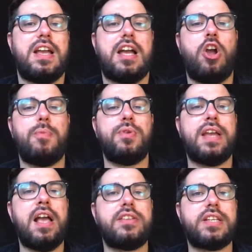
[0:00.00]
Hope you
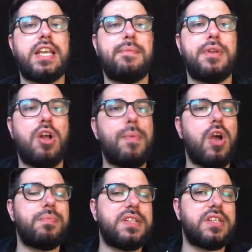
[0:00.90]
guys are keeping up.
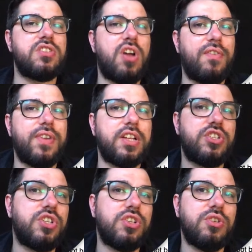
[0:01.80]
Hope this is nothing
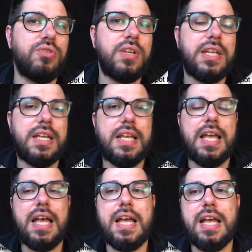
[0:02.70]
too
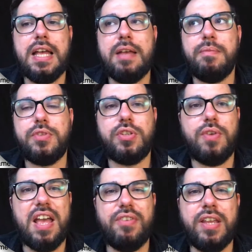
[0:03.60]

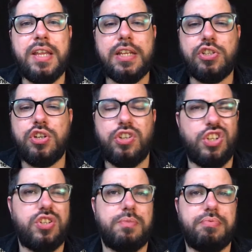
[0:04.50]
heavy. You
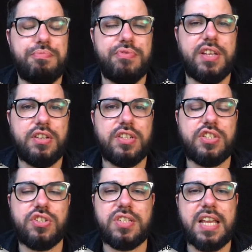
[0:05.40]
should be pretty good.
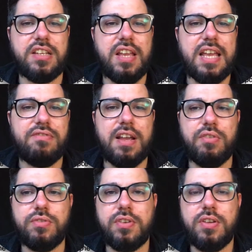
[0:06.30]
It's just getting your head
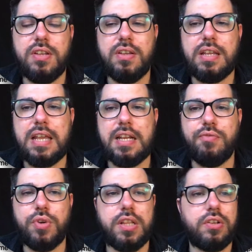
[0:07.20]
around kind
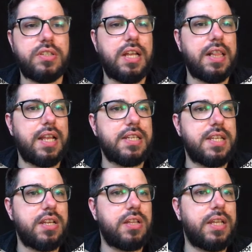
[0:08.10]
of what it looks like I
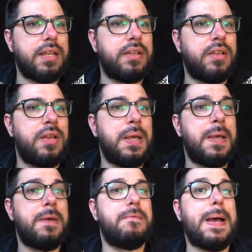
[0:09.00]
said earlier.
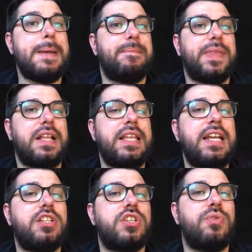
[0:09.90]
Right,
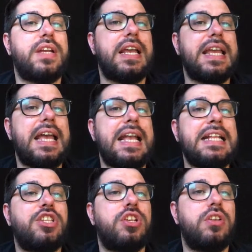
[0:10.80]
link to
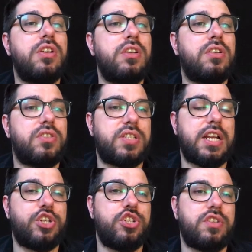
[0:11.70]
internal
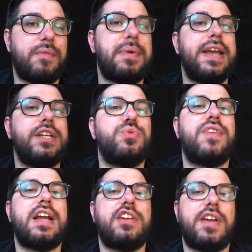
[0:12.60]
sections of a page with
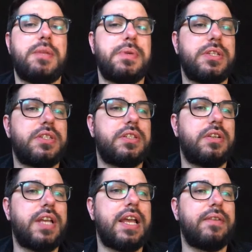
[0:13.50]
anchor elements.
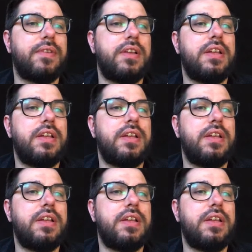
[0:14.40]
Okay.